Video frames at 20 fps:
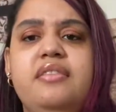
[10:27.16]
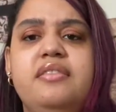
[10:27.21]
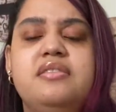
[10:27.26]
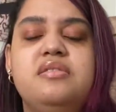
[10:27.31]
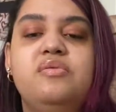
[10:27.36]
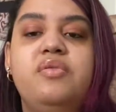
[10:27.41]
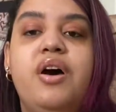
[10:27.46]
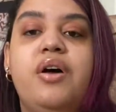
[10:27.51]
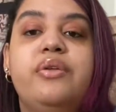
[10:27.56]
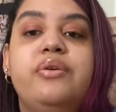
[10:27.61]
This
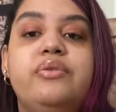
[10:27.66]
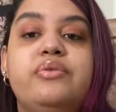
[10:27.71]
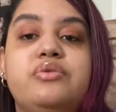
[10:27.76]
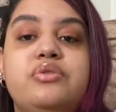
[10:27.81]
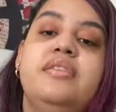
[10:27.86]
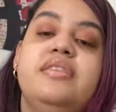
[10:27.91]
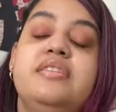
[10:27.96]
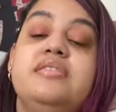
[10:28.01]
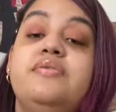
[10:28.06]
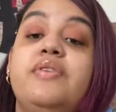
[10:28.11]

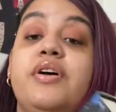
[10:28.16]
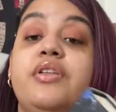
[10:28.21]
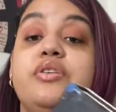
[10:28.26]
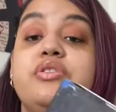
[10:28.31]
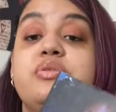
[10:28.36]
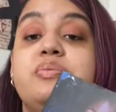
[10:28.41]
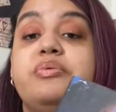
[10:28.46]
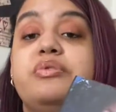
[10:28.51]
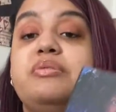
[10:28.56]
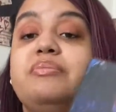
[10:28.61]
follows this
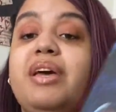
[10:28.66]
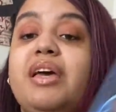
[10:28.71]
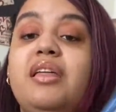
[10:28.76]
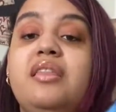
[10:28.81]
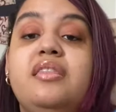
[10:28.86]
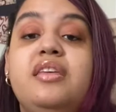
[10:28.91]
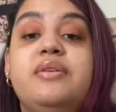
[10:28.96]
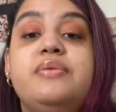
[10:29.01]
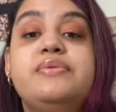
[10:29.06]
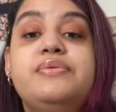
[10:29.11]
follows Bree
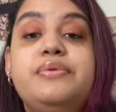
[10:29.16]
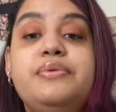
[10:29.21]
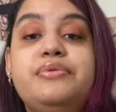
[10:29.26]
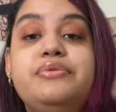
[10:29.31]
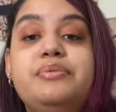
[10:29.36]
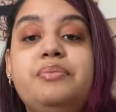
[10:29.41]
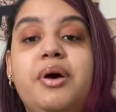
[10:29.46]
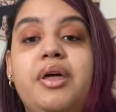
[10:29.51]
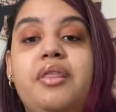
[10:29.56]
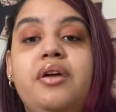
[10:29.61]
Matthews,
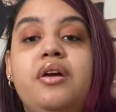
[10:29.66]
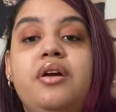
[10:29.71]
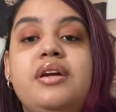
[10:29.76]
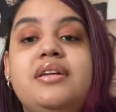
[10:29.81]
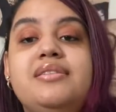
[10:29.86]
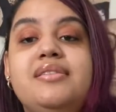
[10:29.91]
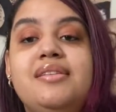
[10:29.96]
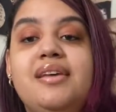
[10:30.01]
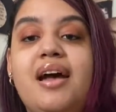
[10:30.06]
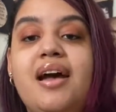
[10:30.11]
whose mother
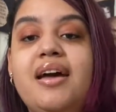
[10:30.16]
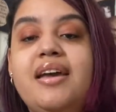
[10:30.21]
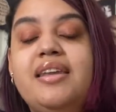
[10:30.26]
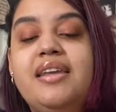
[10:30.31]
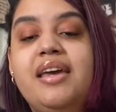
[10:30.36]
has died,